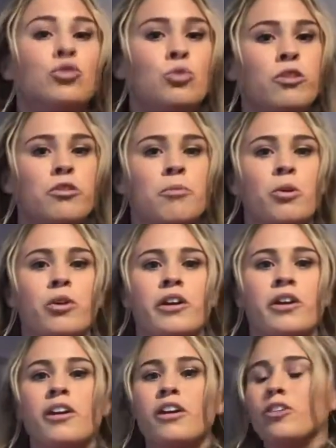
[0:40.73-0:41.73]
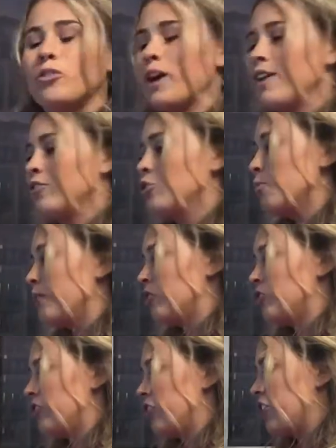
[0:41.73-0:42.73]
to the smoker. So I have two
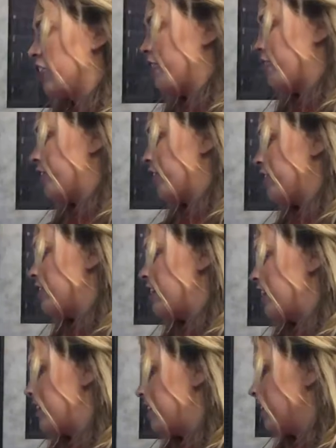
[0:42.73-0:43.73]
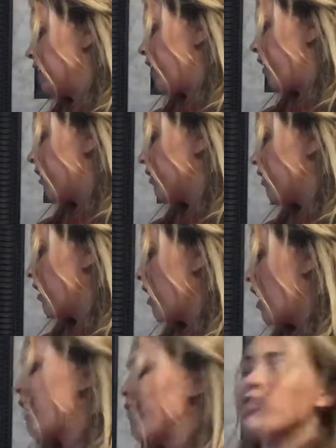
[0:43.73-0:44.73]
pictures here. The first is lungs
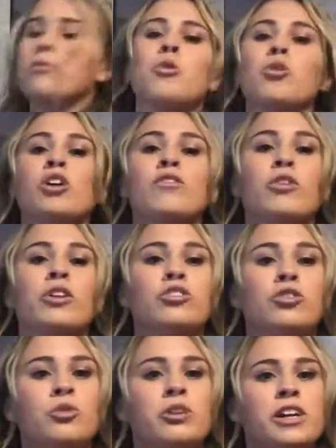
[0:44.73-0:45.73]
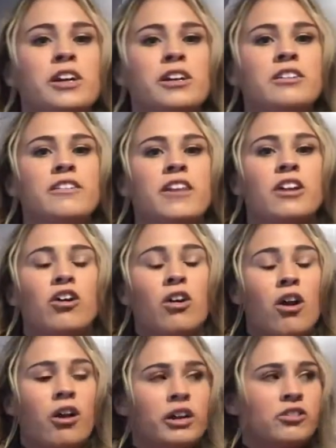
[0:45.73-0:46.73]
of a smoker of only 2 years that
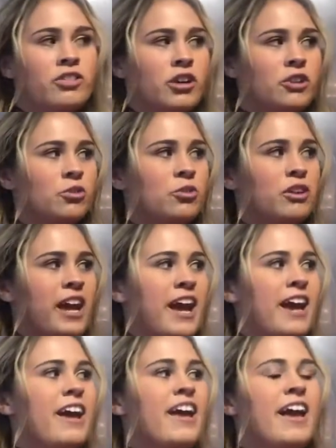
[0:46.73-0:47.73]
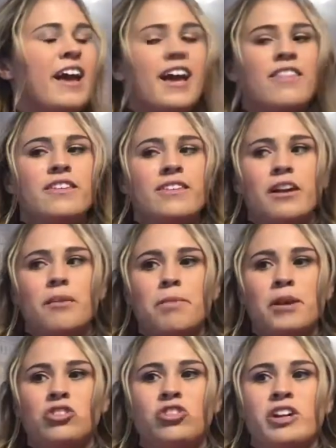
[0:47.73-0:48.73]
are already starting to decay, and the second
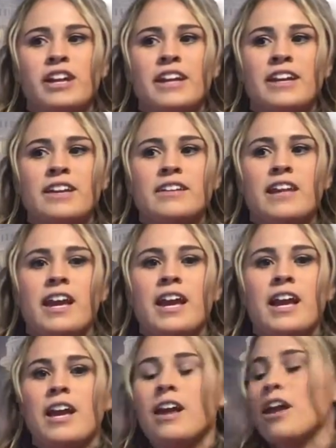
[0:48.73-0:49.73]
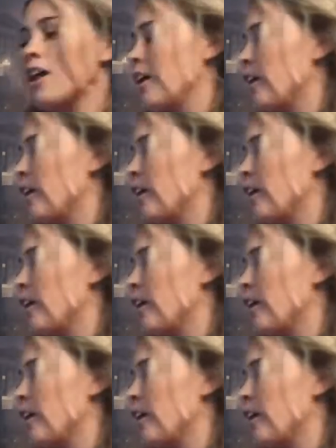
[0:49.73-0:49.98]
picture is a